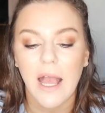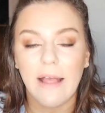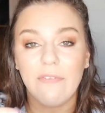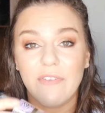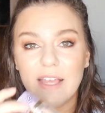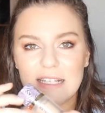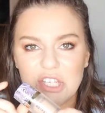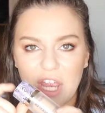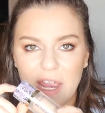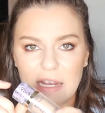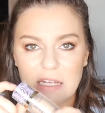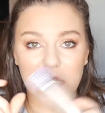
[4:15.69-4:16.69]
and this
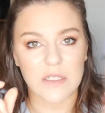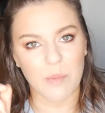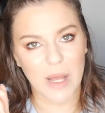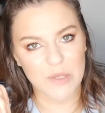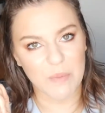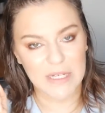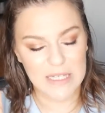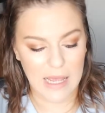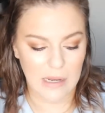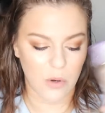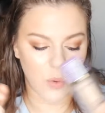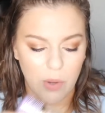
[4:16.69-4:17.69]
shade does match my
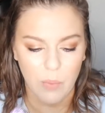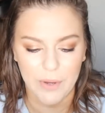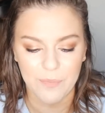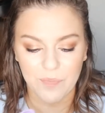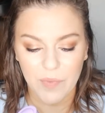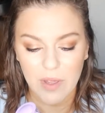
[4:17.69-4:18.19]
tan quite well.